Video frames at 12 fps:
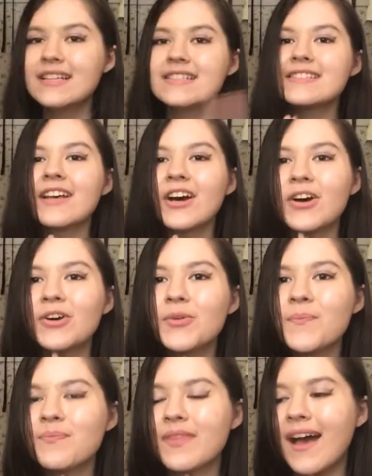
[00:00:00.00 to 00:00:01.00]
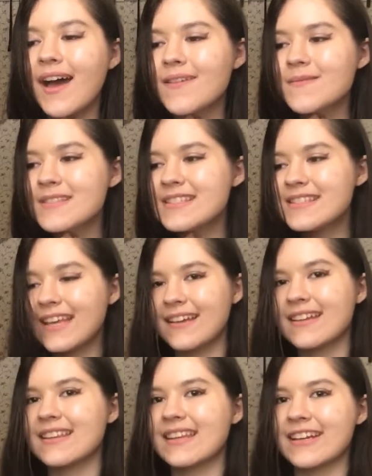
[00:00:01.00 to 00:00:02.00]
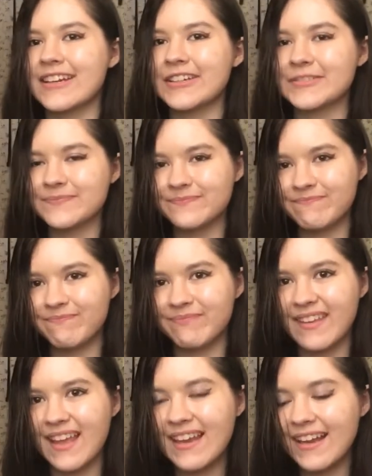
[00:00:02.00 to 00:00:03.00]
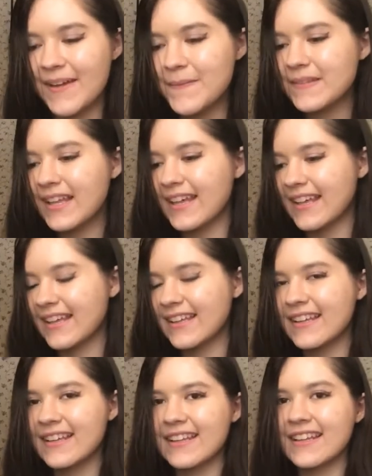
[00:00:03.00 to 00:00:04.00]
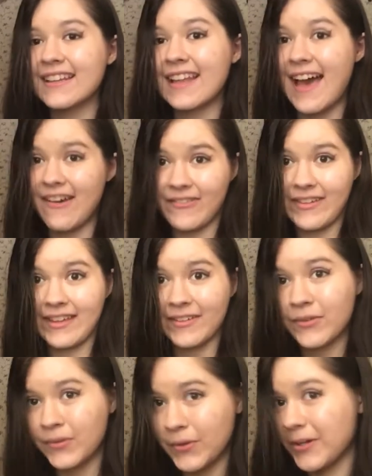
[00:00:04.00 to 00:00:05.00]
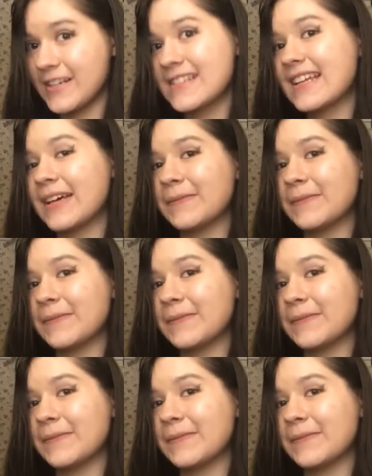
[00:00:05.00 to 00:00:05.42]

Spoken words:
So I'm standing there, and I'm like laughing, of course.